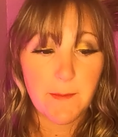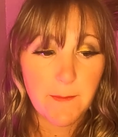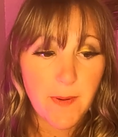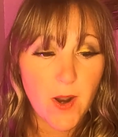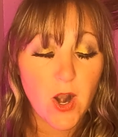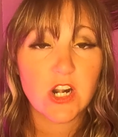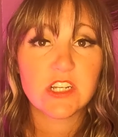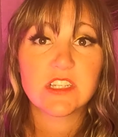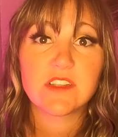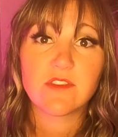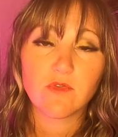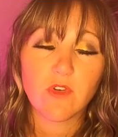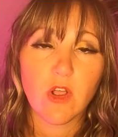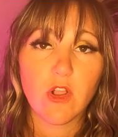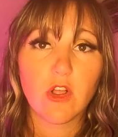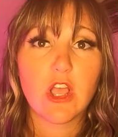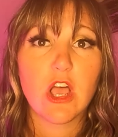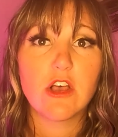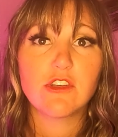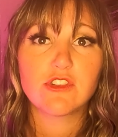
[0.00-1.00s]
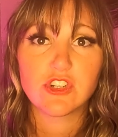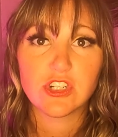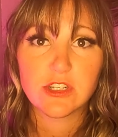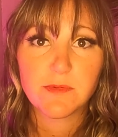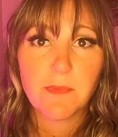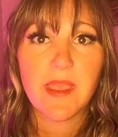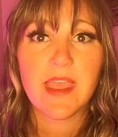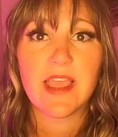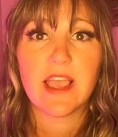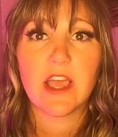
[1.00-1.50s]
but parts of the roller coasters
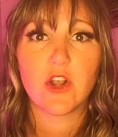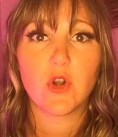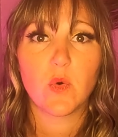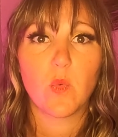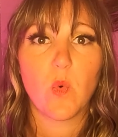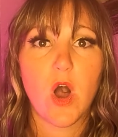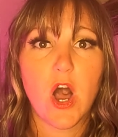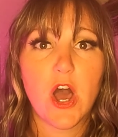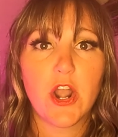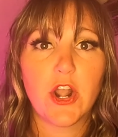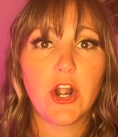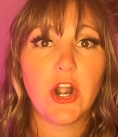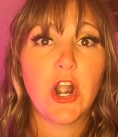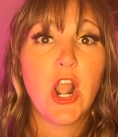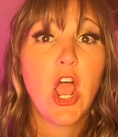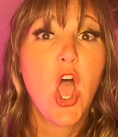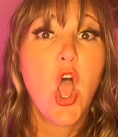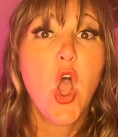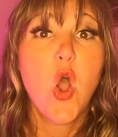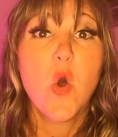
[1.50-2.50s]
being underwater.